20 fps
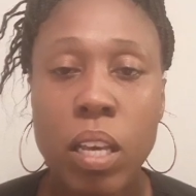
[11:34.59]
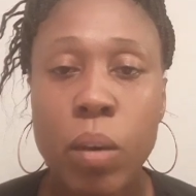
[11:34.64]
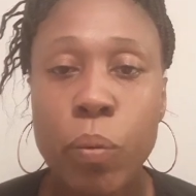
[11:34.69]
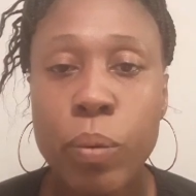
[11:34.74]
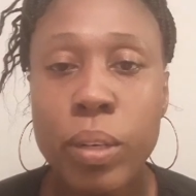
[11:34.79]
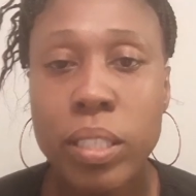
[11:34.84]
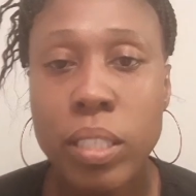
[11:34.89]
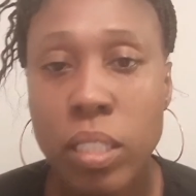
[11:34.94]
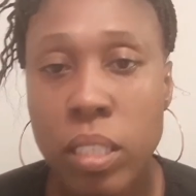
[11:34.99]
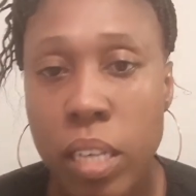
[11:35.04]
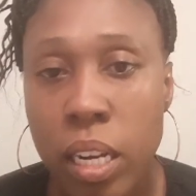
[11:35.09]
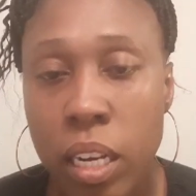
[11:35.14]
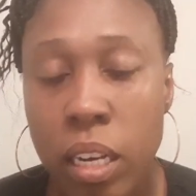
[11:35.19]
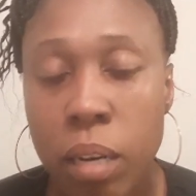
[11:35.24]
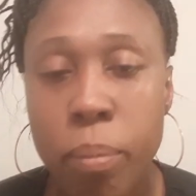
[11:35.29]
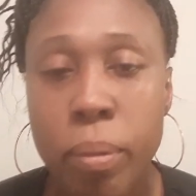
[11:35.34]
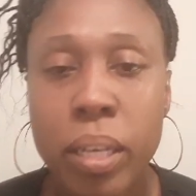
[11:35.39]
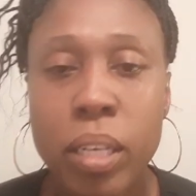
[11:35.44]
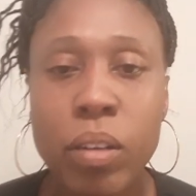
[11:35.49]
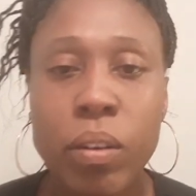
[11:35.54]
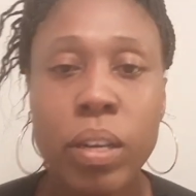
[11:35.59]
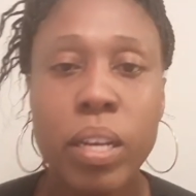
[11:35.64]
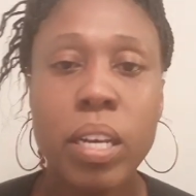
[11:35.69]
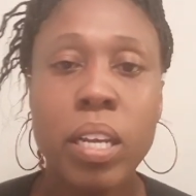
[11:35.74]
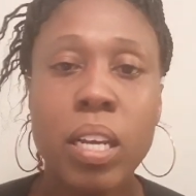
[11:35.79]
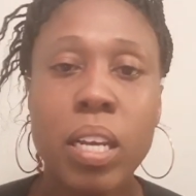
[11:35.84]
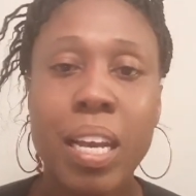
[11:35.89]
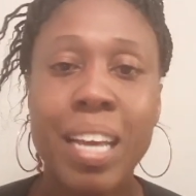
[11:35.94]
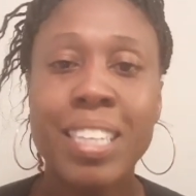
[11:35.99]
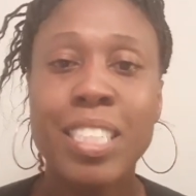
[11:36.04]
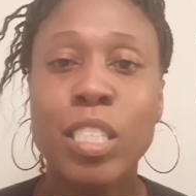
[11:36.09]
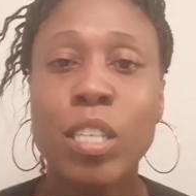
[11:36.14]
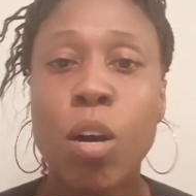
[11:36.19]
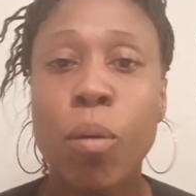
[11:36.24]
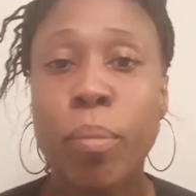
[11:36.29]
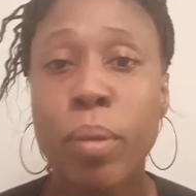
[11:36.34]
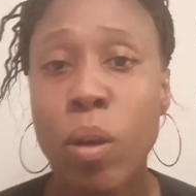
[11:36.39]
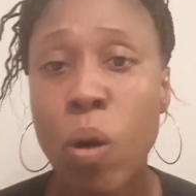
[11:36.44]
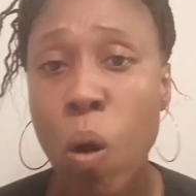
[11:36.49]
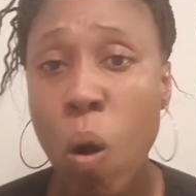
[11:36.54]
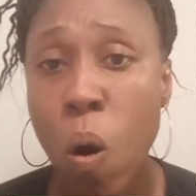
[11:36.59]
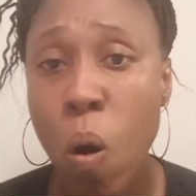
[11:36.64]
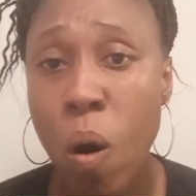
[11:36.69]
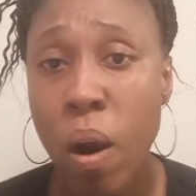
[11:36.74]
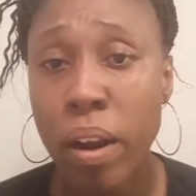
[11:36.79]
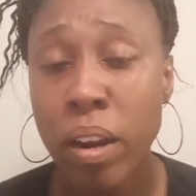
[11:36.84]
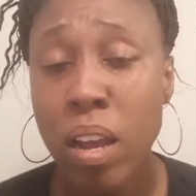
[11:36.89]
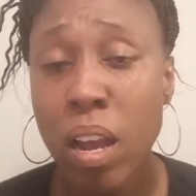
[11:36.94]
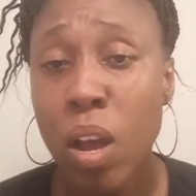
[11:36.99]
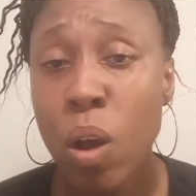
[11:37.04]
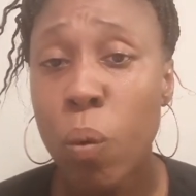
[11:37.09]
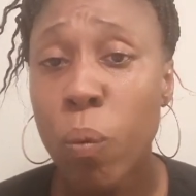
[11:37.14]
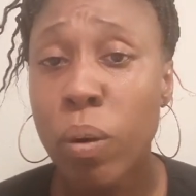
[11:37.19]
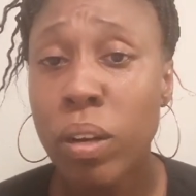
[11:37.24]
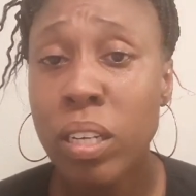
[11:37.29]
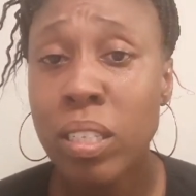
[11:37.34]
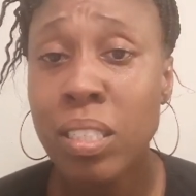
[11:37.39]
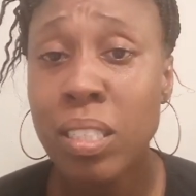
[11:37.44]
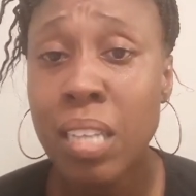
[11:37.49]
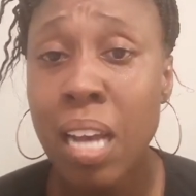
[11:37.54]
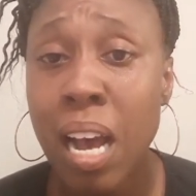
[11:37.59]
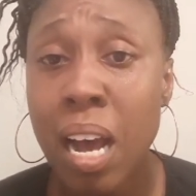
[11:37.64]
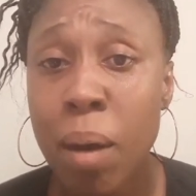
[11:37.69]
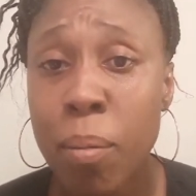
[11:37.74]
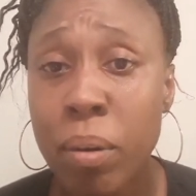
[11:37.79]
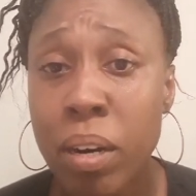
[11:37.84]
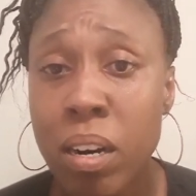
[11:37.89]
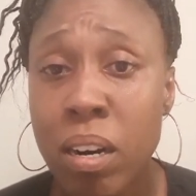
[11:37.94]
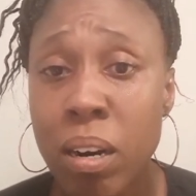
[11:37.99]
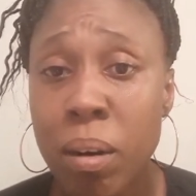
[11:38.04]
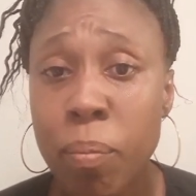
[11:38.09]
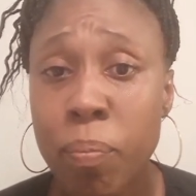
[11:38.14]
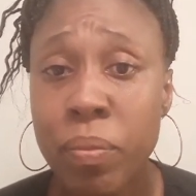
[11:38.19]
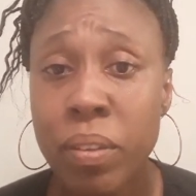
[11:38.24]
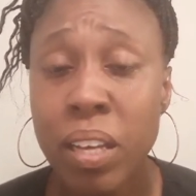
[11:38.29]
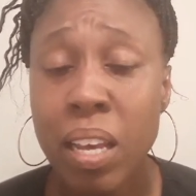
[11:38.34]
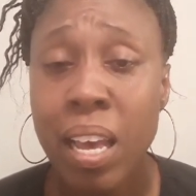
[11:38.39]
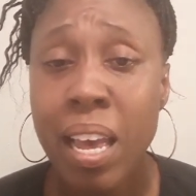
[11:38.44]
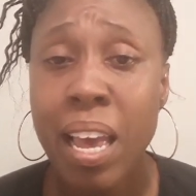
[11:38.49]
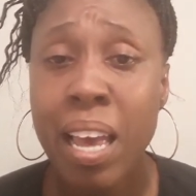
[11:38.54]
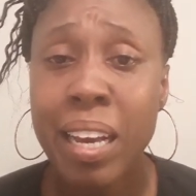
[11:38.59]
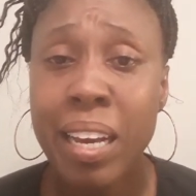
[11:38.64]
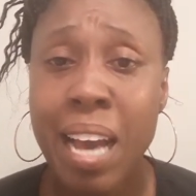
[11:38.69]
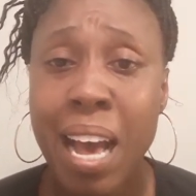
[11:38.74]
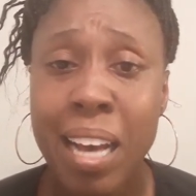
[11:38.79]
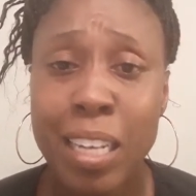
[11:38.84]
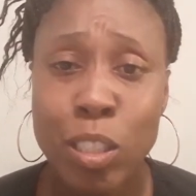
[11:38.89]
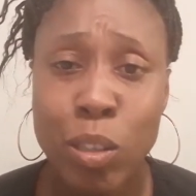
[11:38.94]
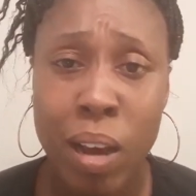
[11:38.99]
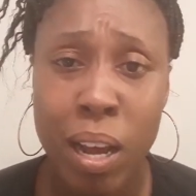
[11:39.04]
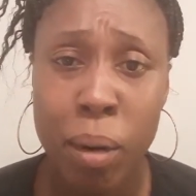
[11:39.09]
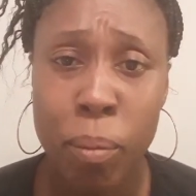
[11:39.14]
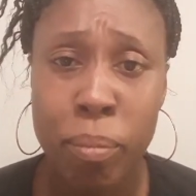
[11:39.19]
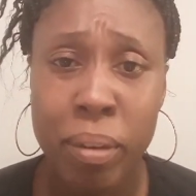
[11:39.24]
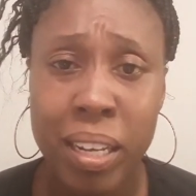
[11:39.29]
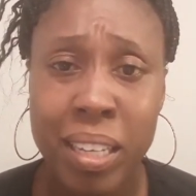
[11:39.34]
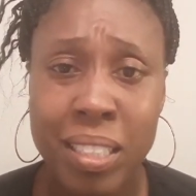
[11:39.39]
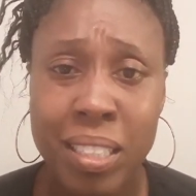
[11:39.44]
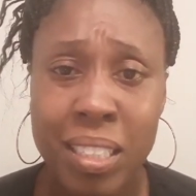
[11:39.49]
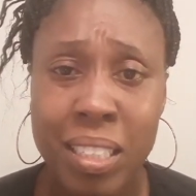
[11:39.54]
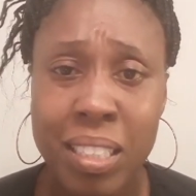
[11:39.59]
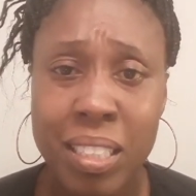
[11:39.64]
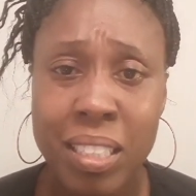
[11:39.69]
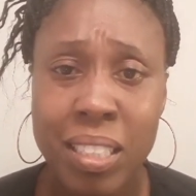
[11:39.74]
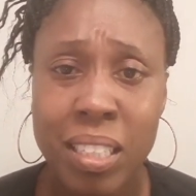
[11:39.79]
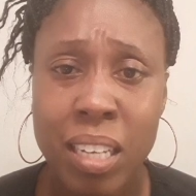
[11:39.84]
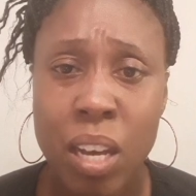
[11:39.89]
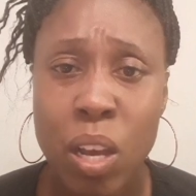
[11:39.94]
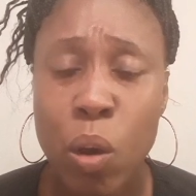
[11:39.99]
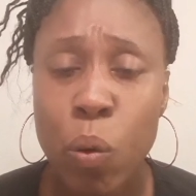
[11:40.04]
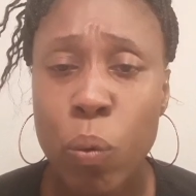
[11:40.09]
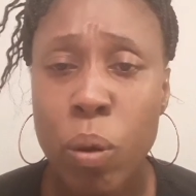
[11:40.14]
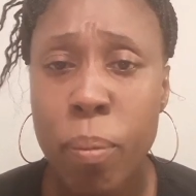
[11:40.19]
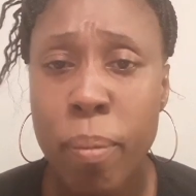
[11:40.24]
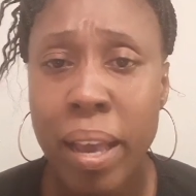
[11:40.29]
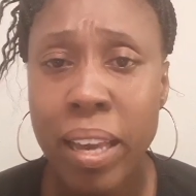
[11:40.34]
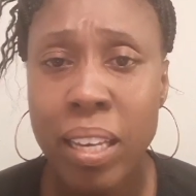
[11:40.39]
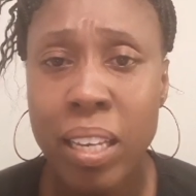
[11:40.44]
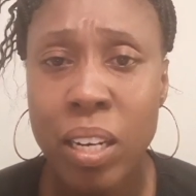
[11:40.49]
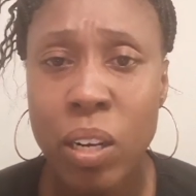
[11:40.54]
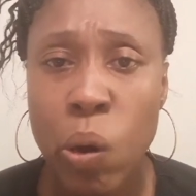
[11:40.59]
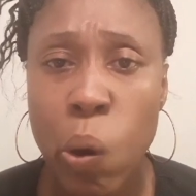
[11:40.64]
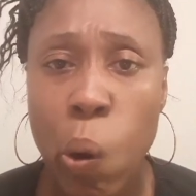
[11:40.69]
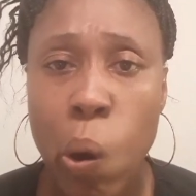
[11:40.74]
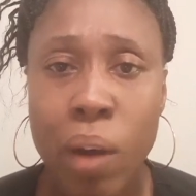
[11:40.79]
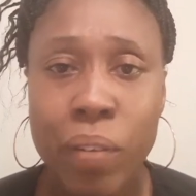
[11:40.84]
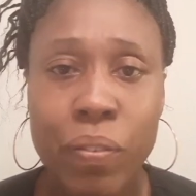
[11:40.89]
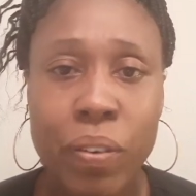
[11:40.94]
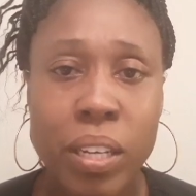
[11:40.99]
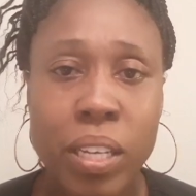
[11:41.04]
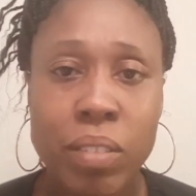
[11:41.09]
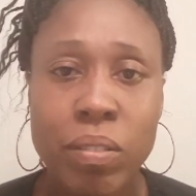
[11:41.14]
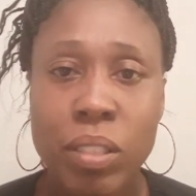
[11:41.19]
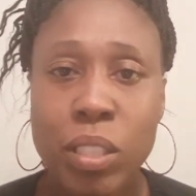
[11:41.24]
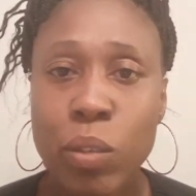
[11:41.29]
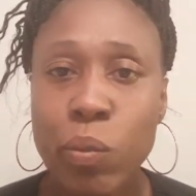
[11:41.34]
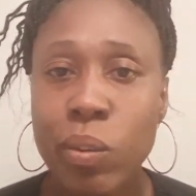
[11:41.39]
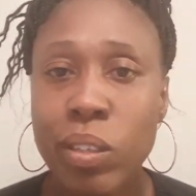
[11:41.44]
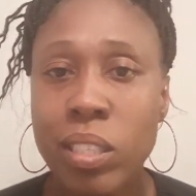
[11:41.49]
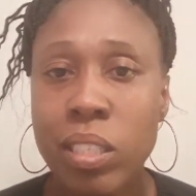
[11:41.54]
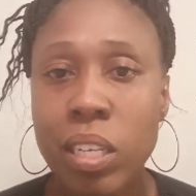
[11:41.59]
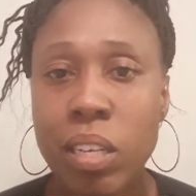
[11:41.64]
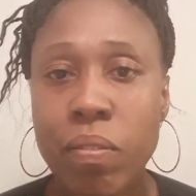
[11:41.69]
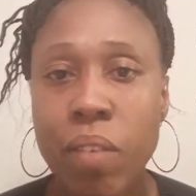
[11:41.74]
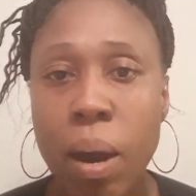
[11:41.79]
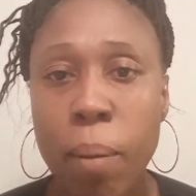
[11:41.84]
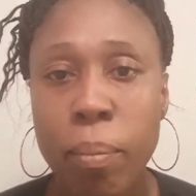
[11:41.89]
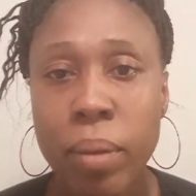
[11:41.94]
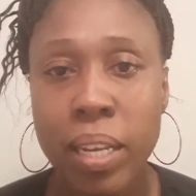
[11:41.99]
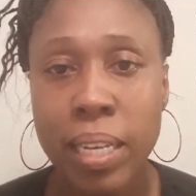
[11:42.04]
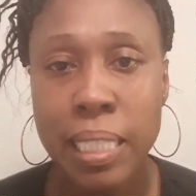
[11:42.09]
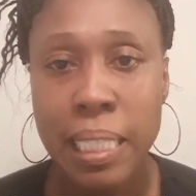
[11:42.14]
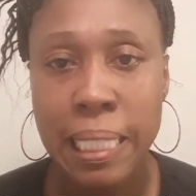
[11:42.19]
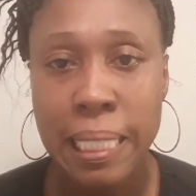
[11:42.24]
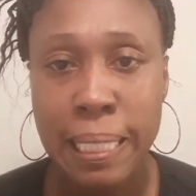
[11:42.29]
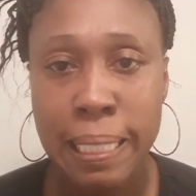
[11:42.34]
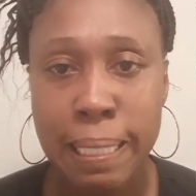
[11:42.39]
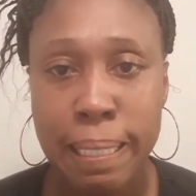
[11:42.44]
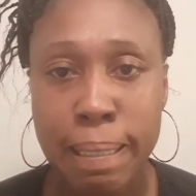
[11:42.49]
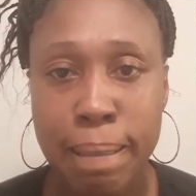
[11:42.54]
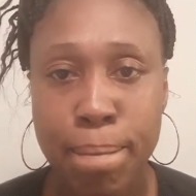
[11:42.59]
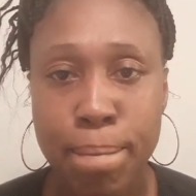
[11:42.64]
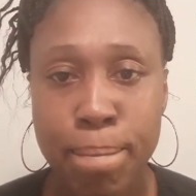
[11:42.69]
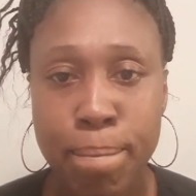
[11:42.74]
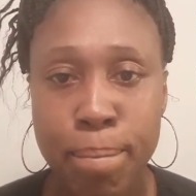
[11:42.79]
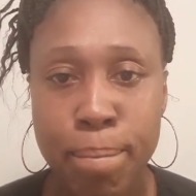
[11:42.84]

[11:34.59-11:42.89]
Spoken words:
We continue to be greedy, and it's going to be hard when this time comes and God try to bless us. We making it hard for you to receive our blessings.